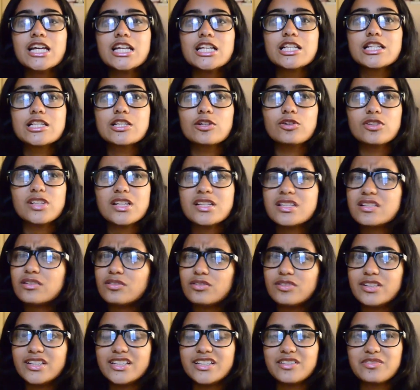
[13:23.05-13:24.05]
So this is the
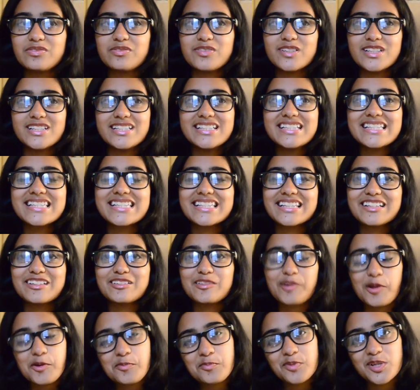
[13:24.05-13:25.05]
only difference,
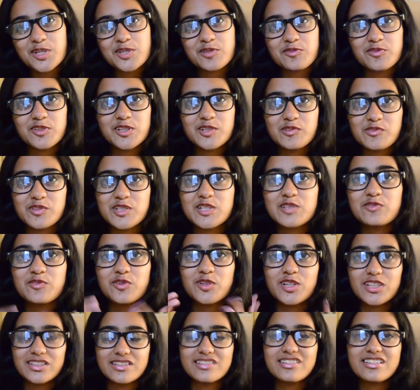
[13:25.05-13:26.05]
not much of a difference
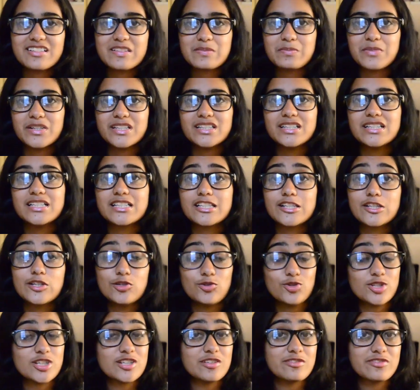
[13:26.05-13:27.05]
for others, but it is a
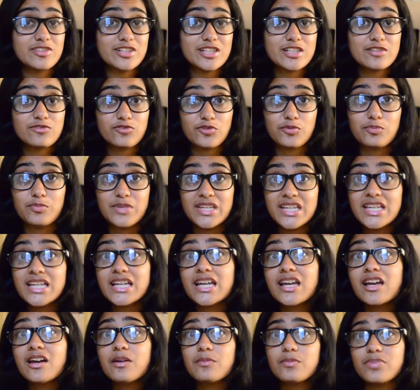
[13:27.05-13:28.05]
huge difference for me
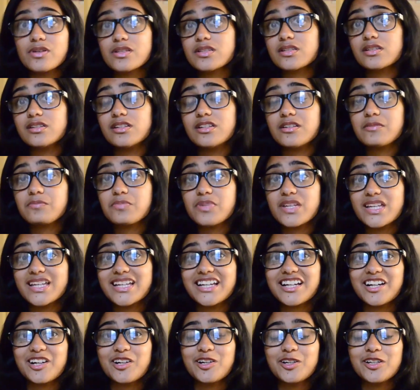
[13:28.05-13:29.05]
personally,
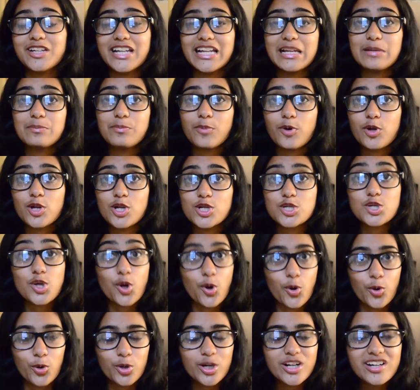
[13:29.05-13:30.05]
being a nail polish
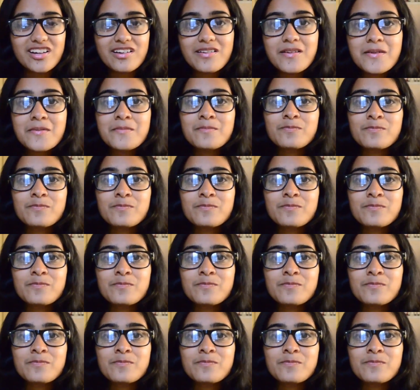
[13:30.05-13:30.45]
holder.